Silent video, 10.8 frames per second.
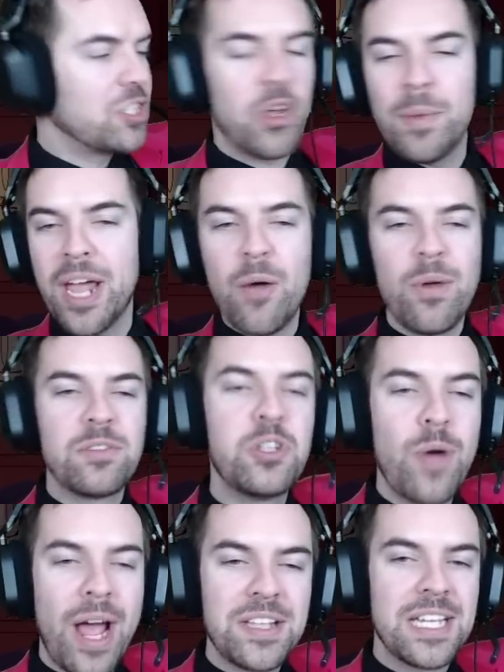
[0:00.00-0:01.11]
Oh my God, we have two
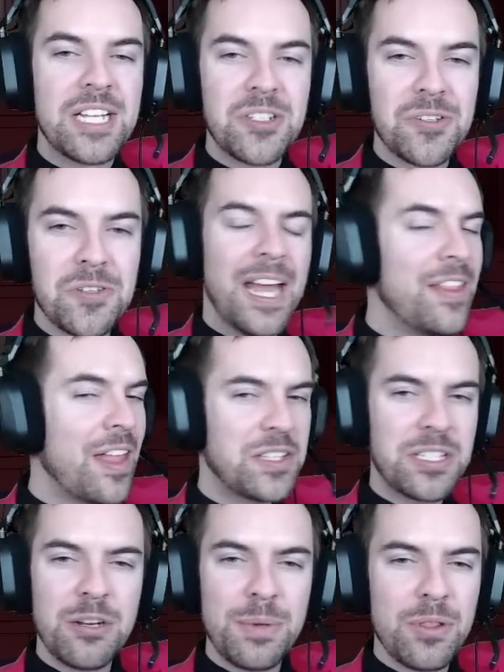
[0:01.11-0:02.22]
ass answers and that's
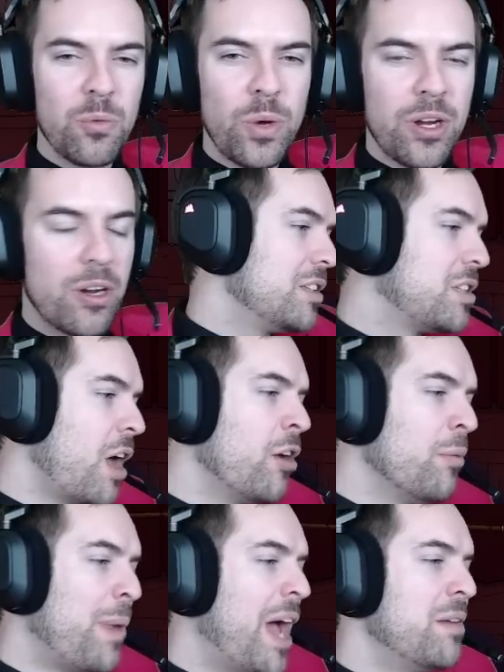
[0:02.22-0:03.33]
gonna be the winner.
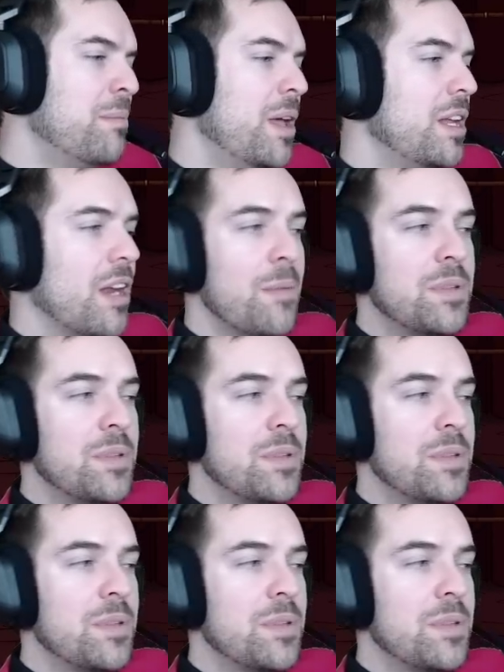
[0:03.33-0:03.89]
Donald Biden minion, I'm